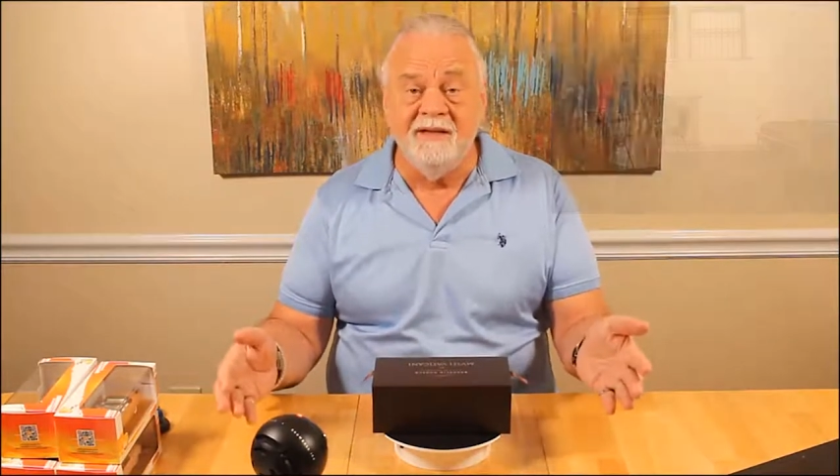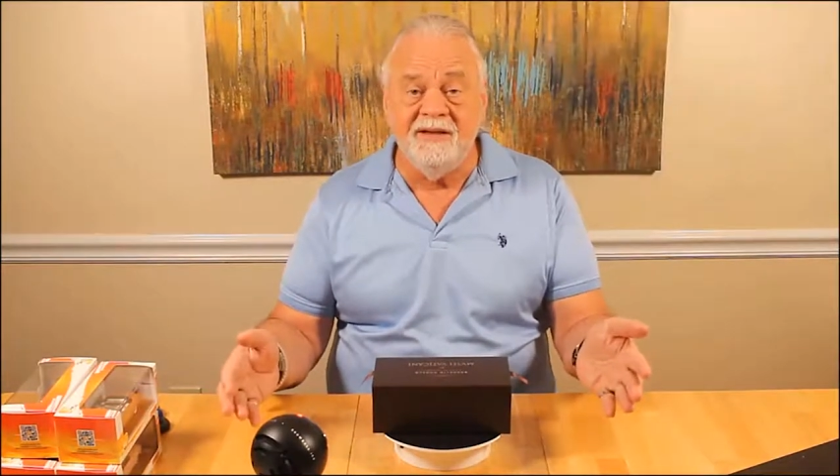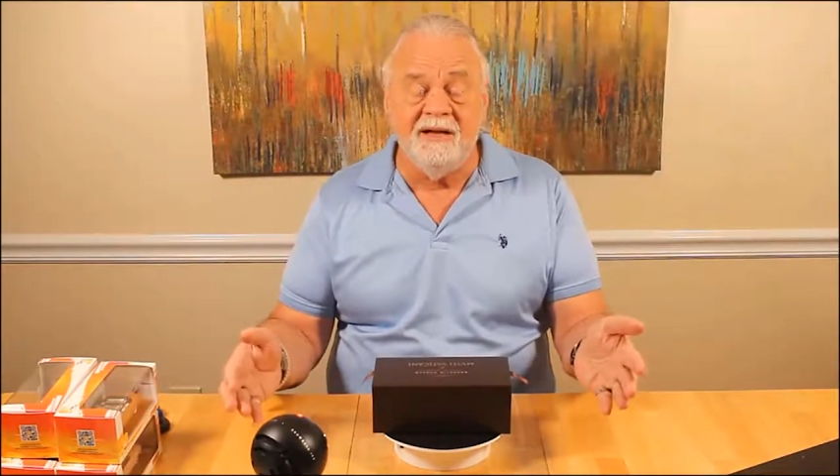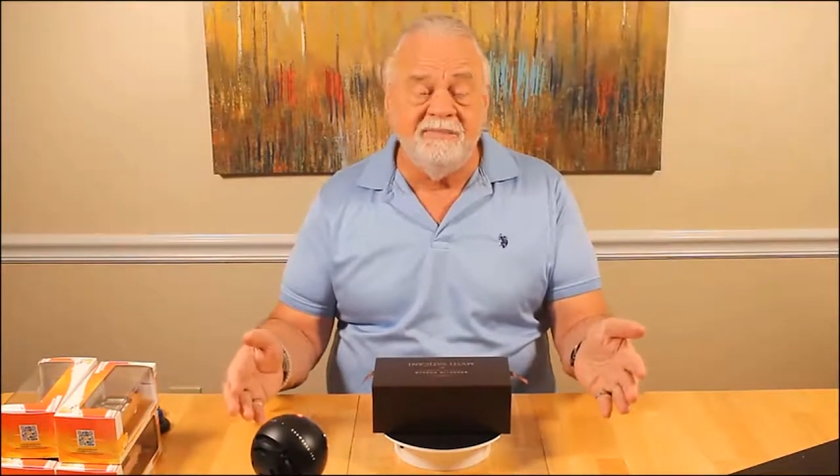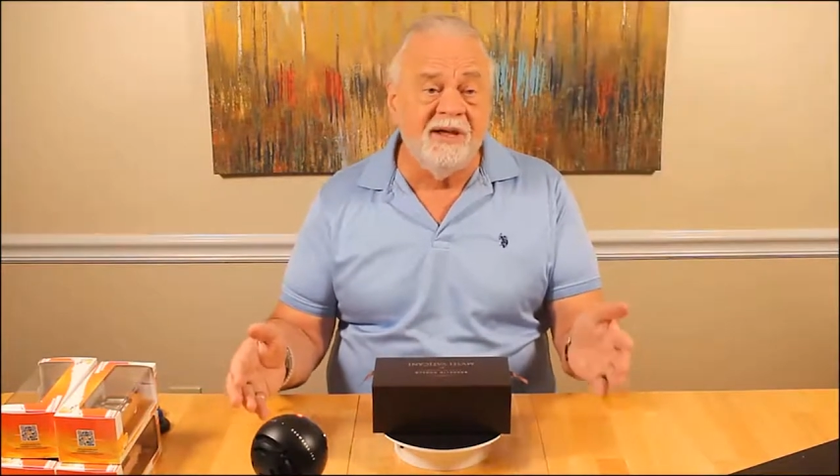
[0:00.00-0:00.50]

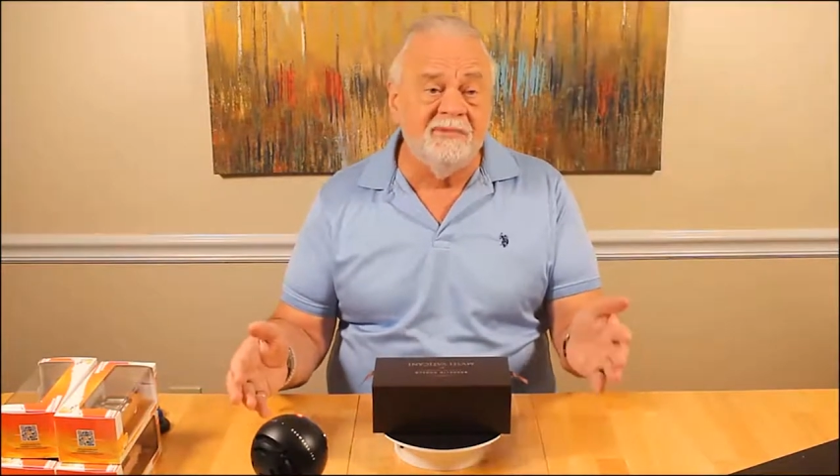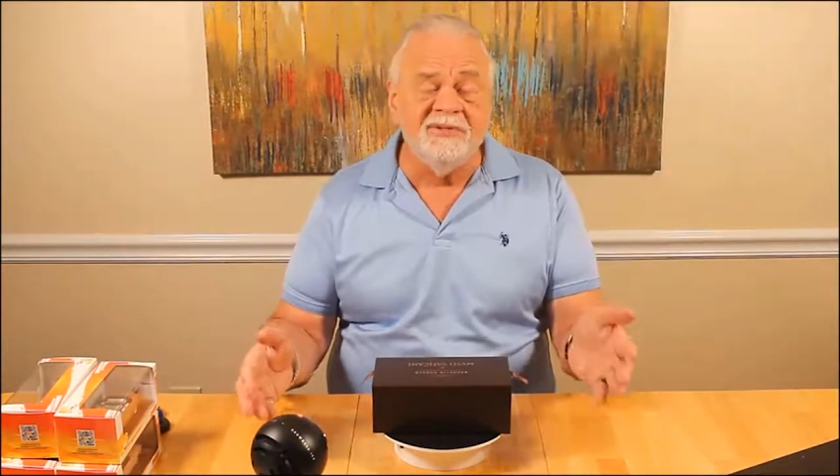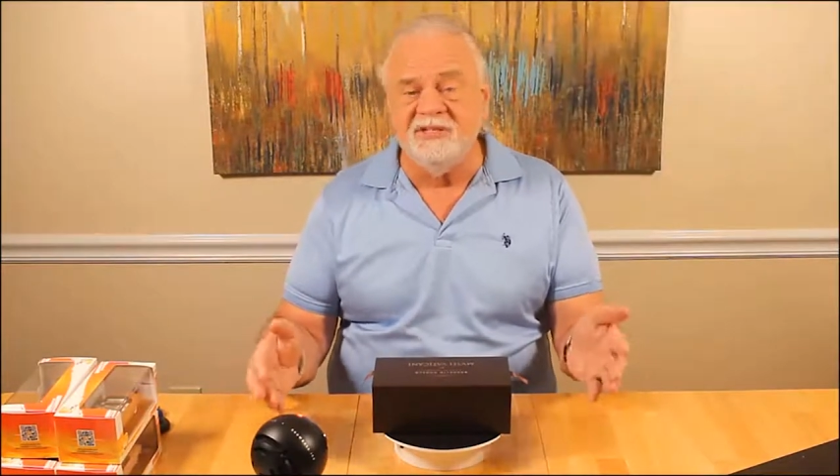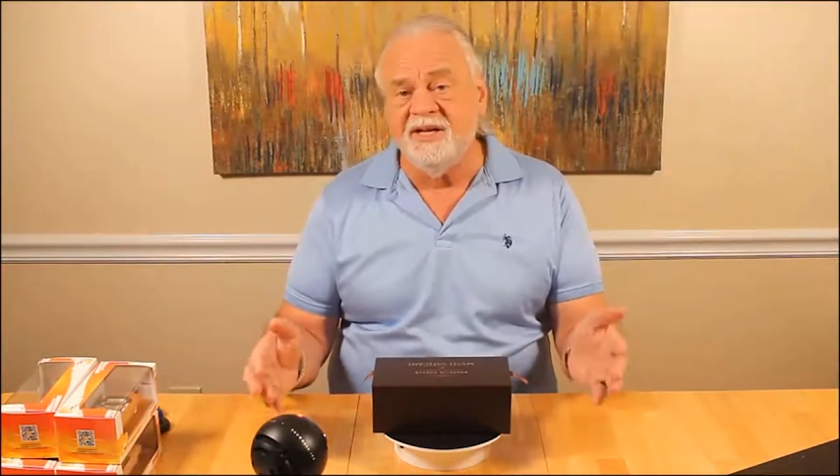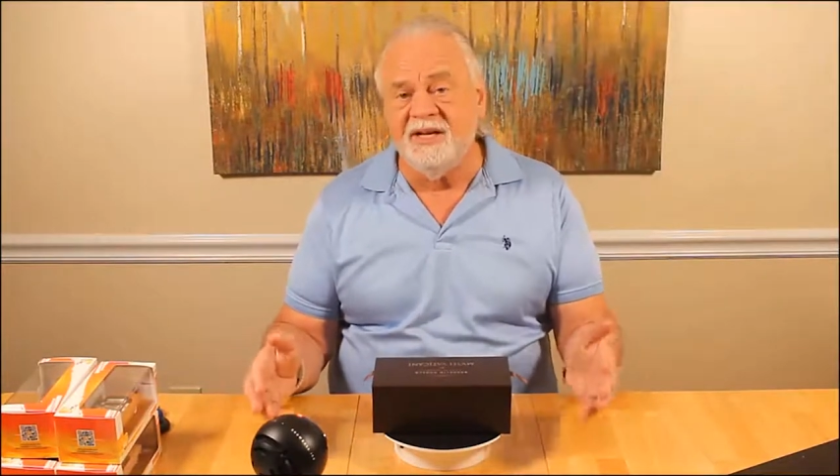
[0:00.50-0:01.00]
Now, that
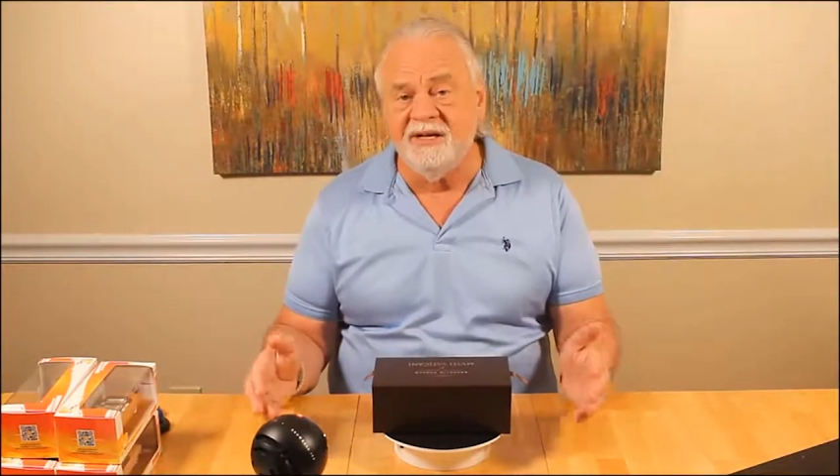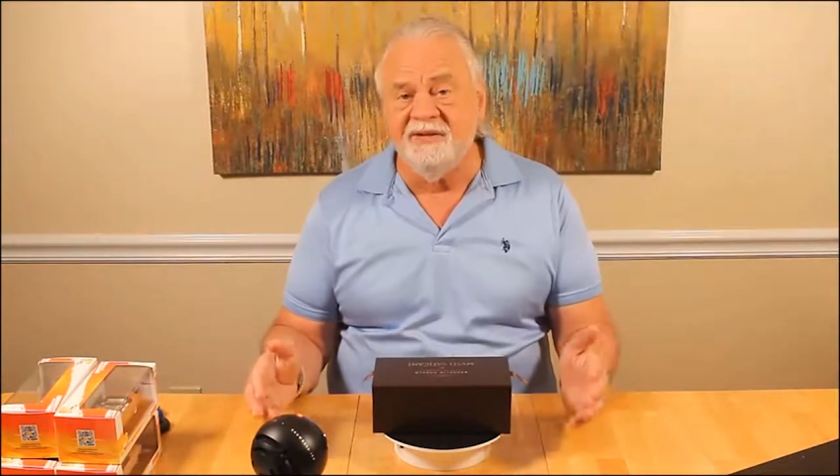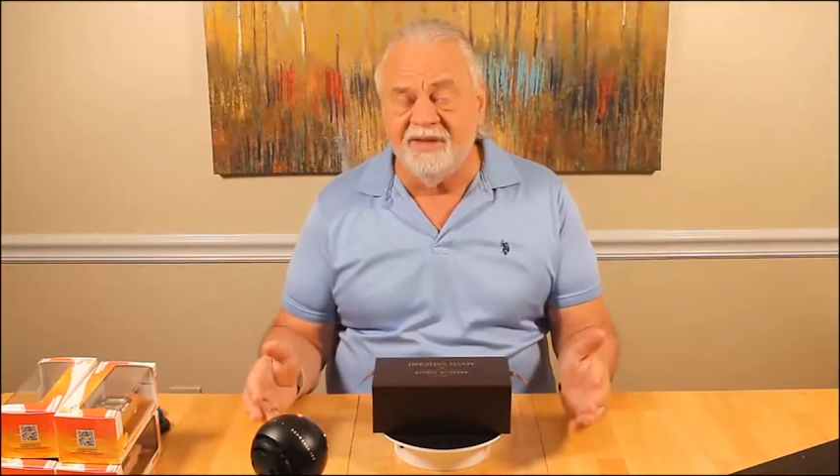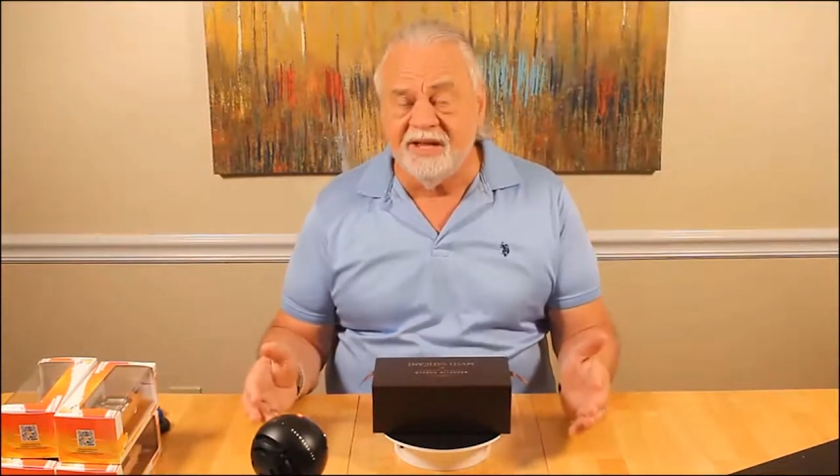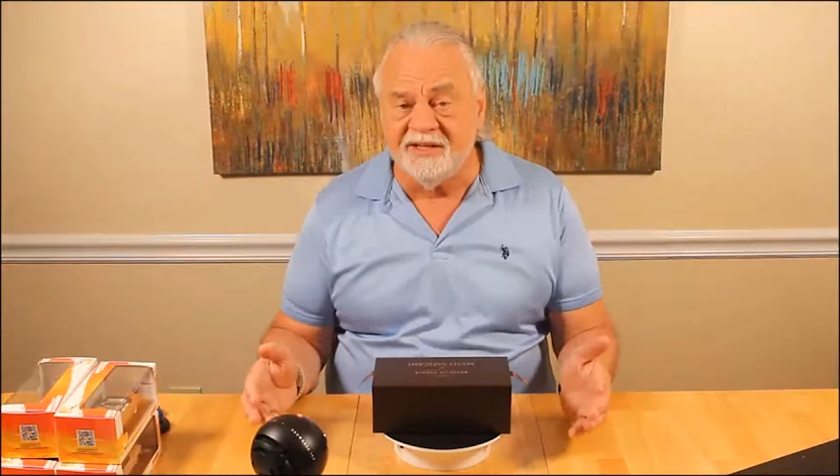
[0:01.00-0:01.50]
wasn't the end
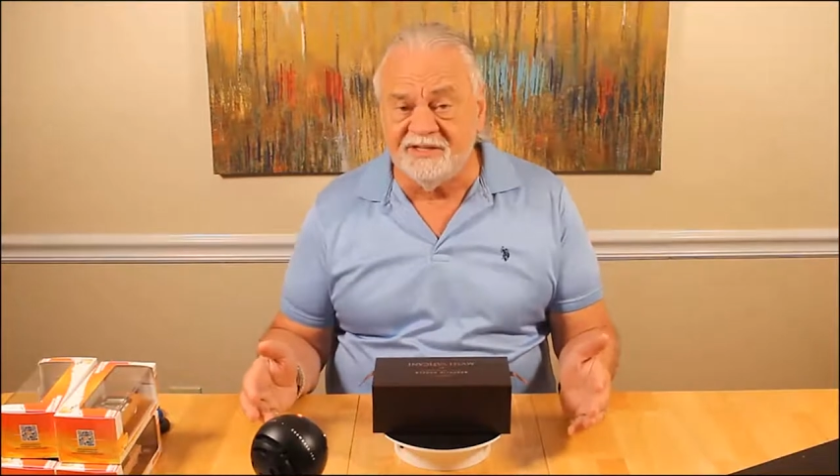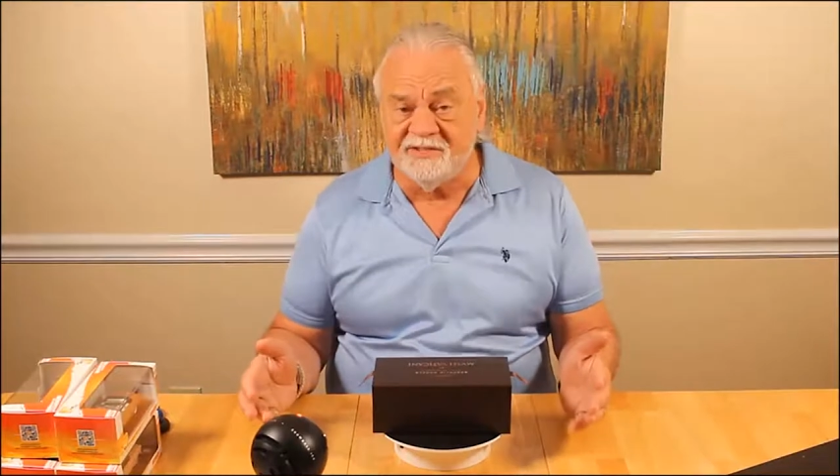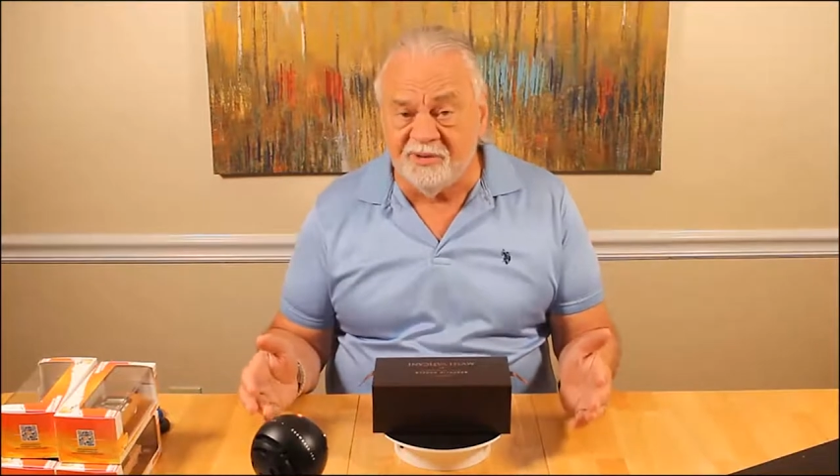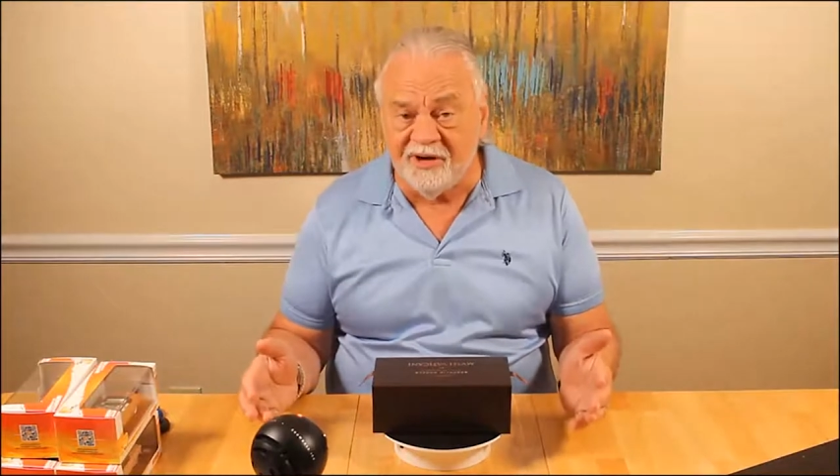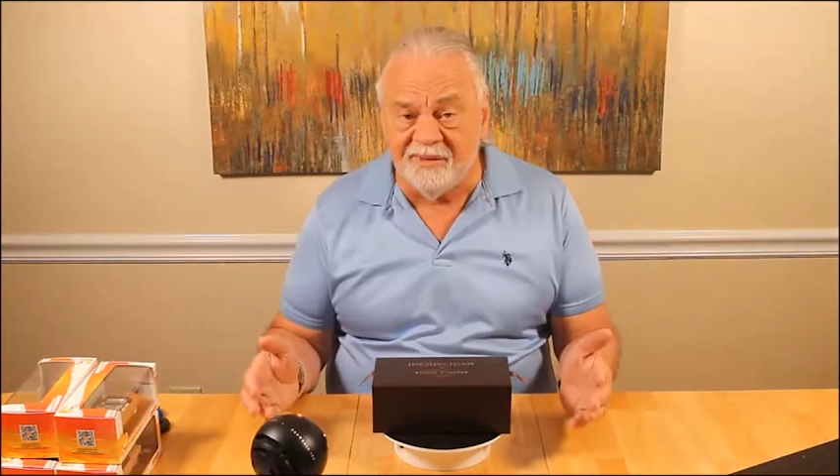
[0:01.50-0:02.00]
of
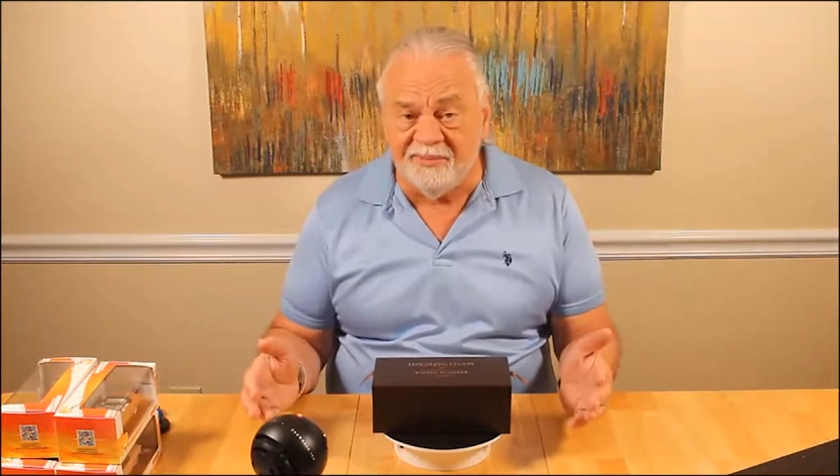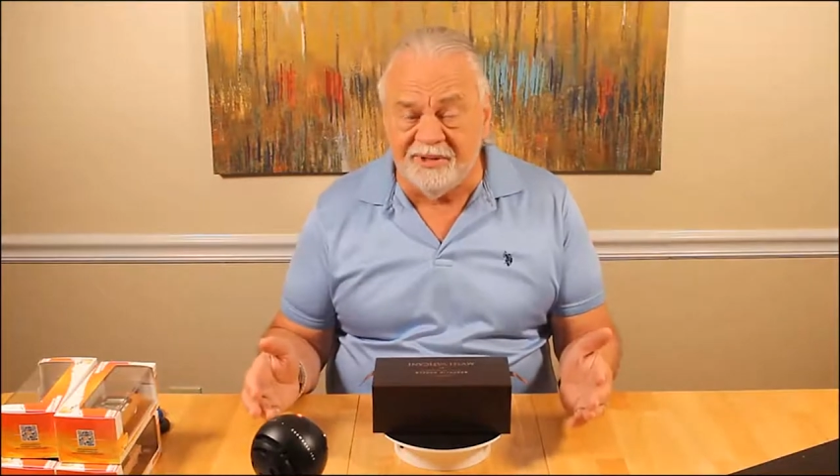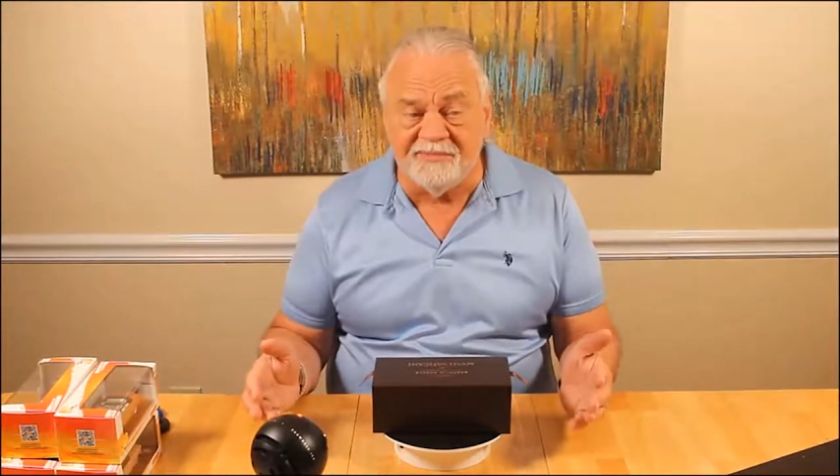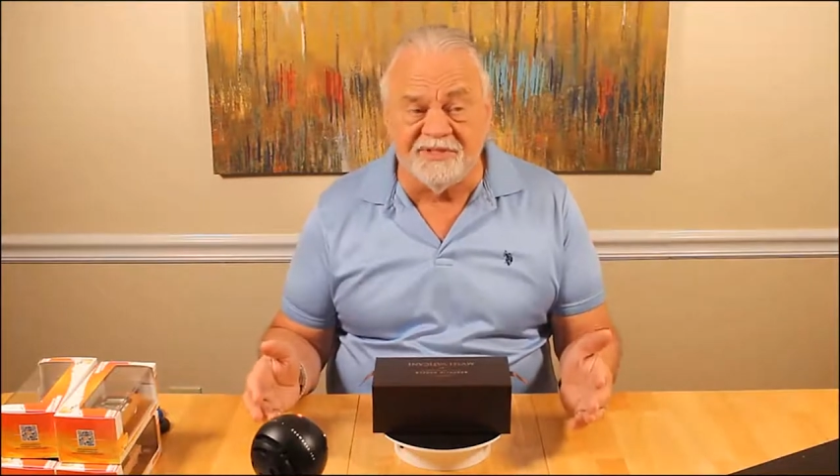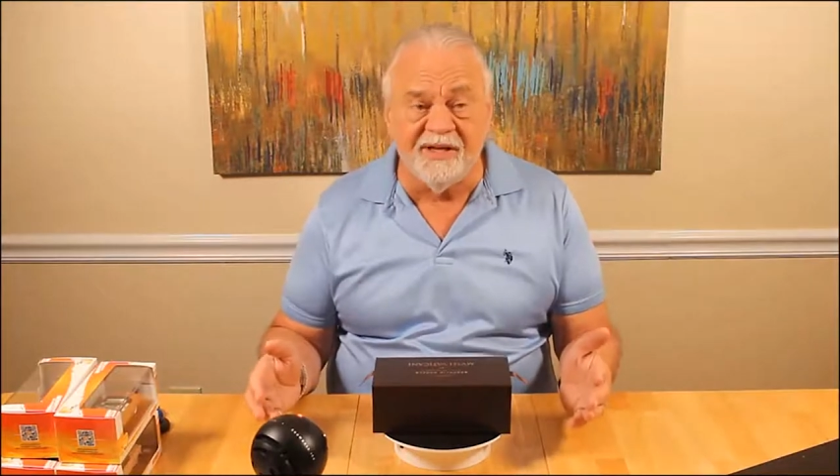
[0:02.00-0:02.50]
Ağca's
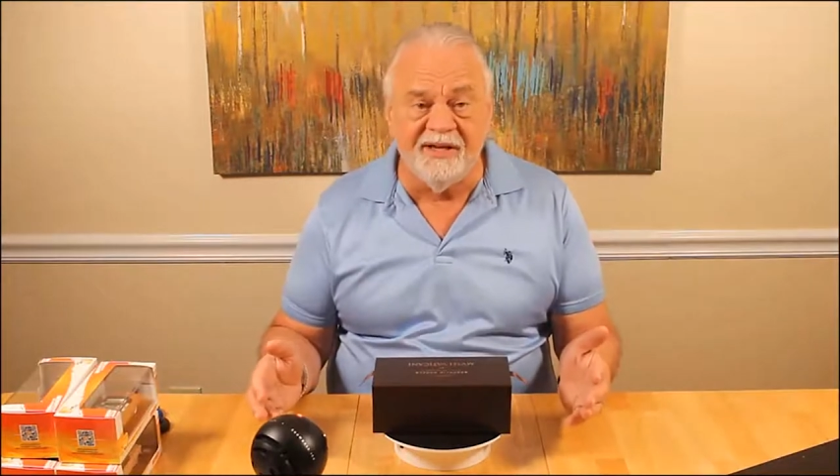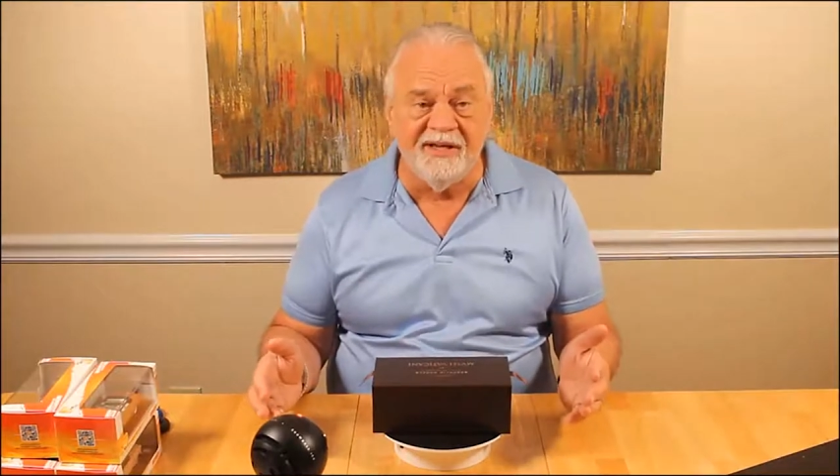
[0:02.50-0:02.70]
problems.